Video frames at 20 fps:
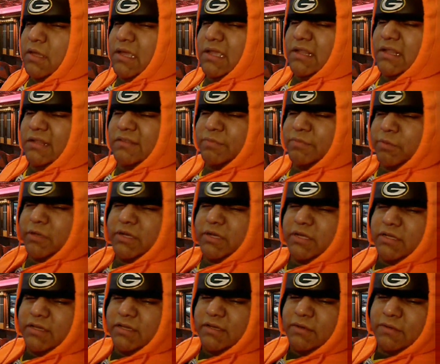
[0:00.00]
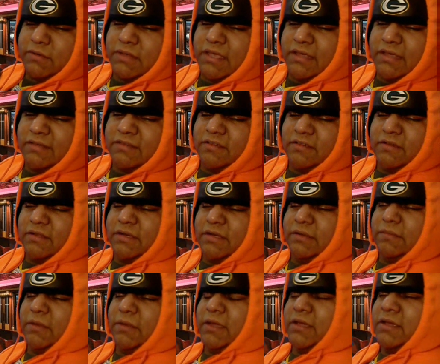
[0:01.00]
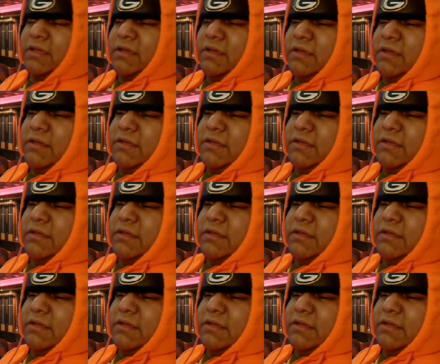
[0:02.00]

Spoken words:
Hey, that's pretty good. Okay, so anyway,